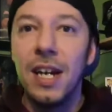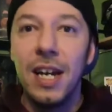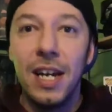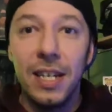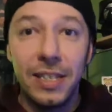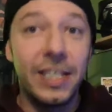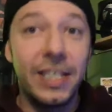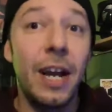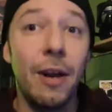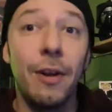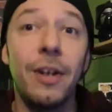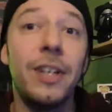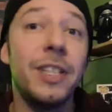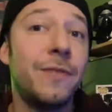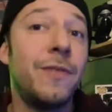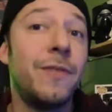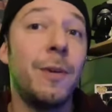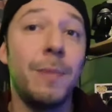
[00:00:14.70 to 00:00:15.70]

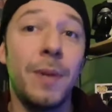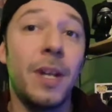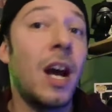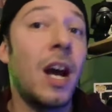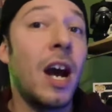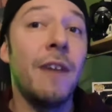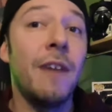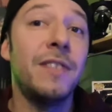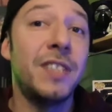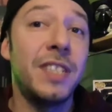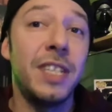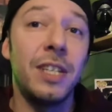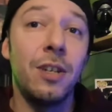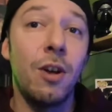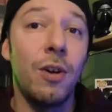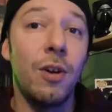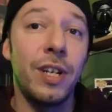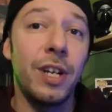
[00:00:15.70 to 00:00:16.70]
scariest film that I've seen
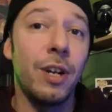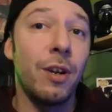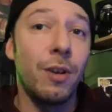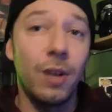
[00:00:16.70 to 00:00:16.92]
all year,